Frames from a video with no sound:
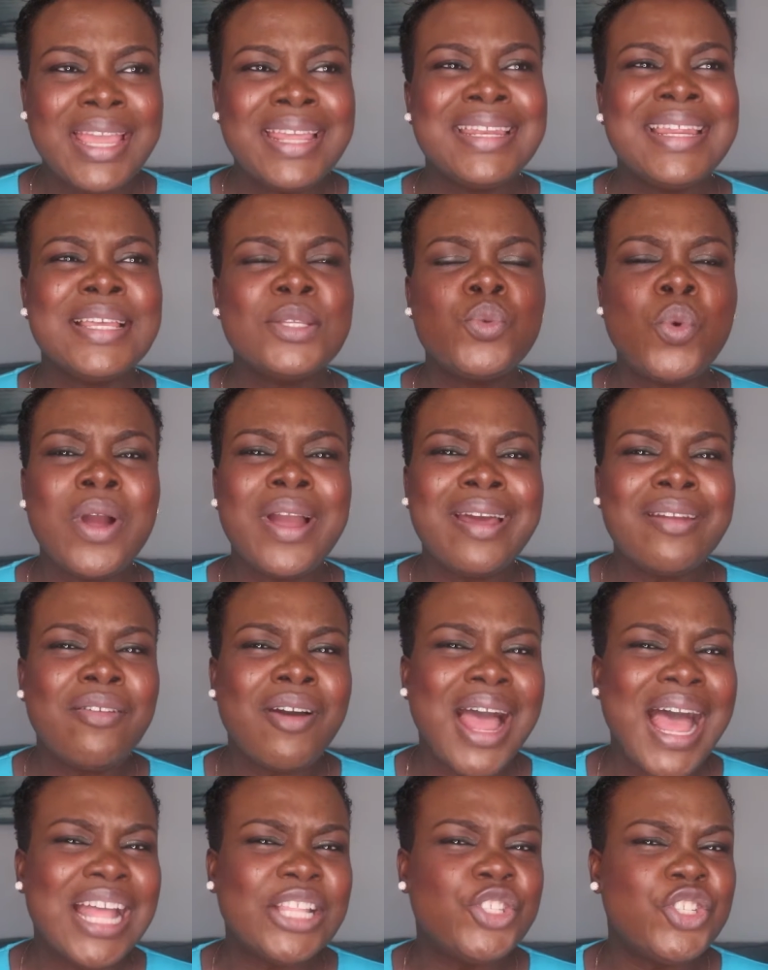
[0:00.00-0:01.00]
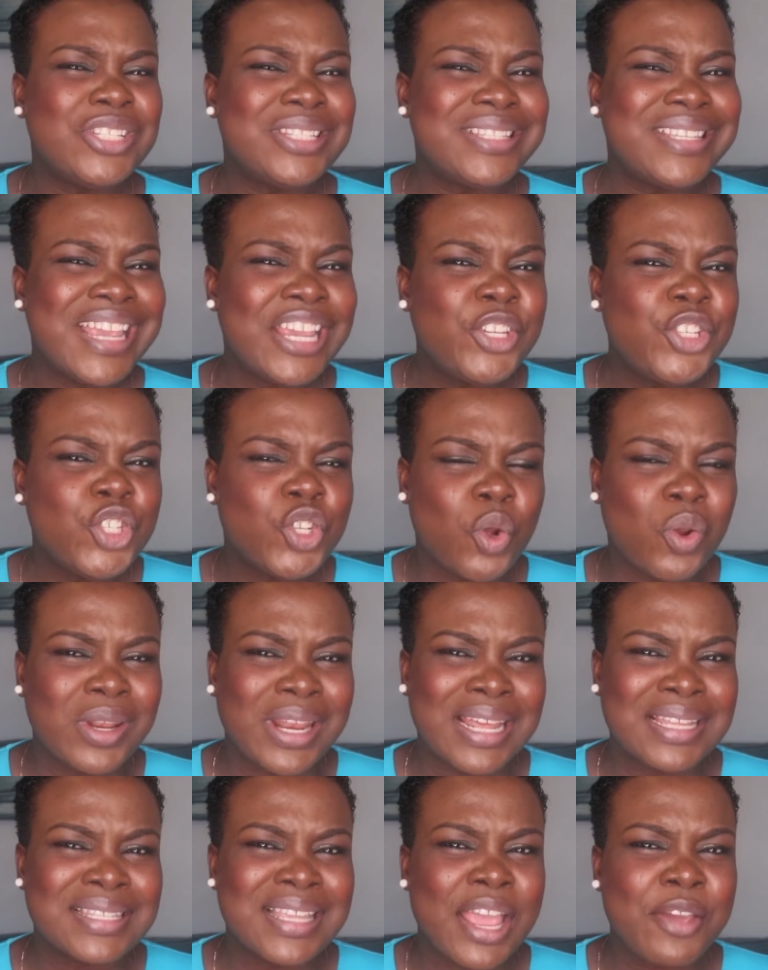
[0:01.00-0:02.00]
There's one kind of agitation
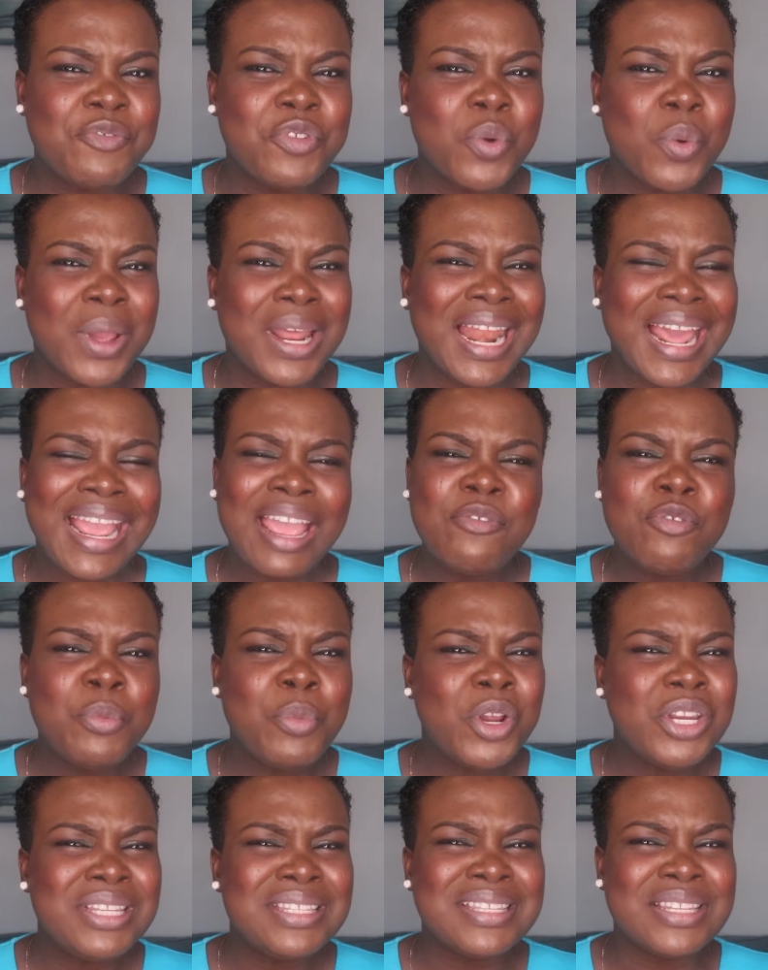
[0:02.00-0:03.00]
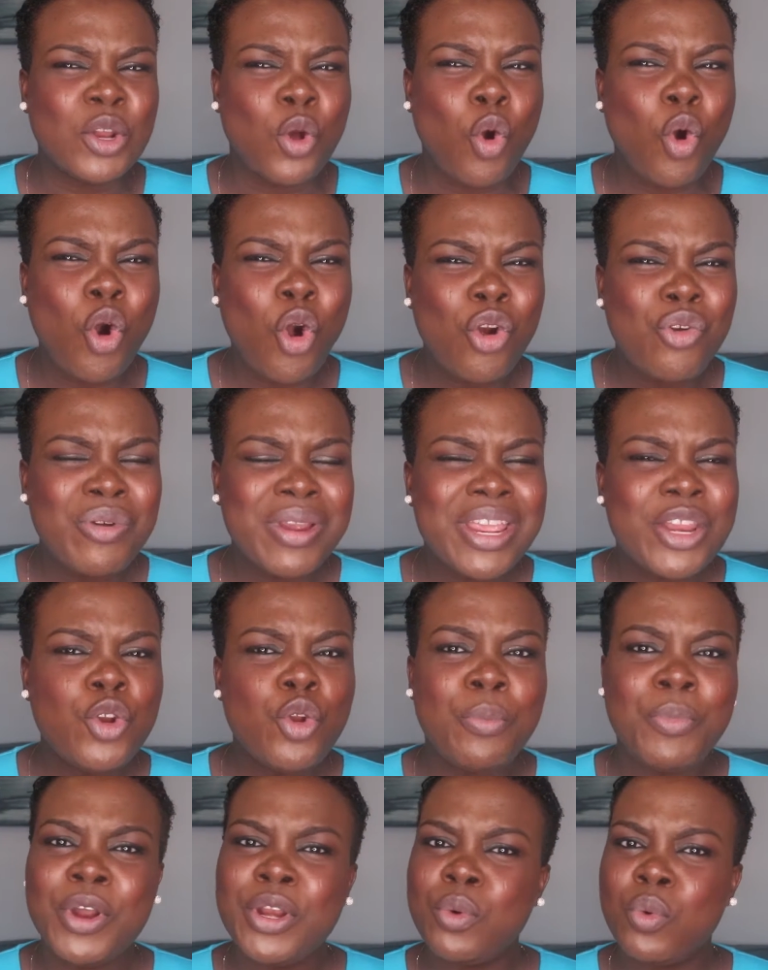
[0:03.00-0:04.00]
that's everywhere. Like everybody's in a hurry,
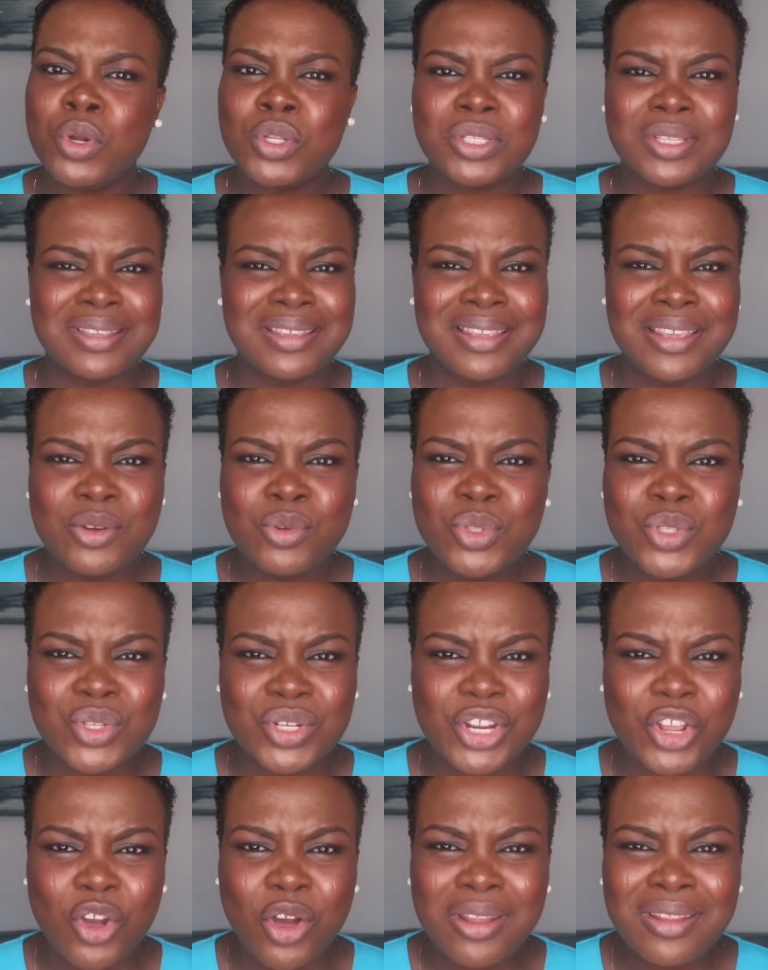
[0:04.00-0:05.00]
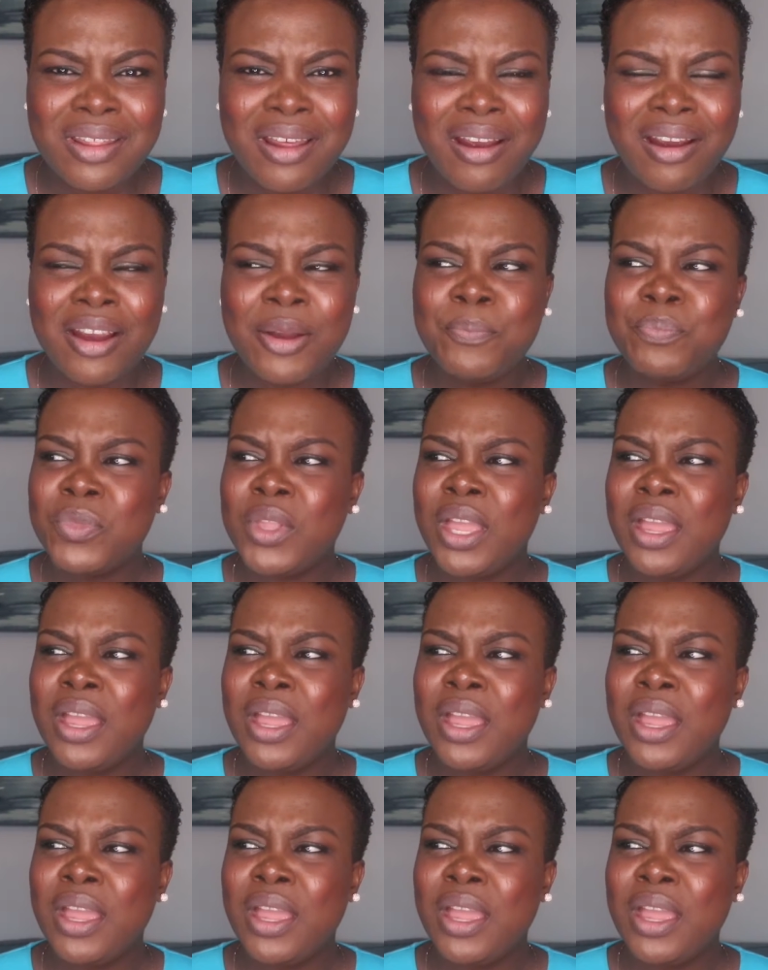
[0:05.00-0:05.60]
nobody wants to yield to the other.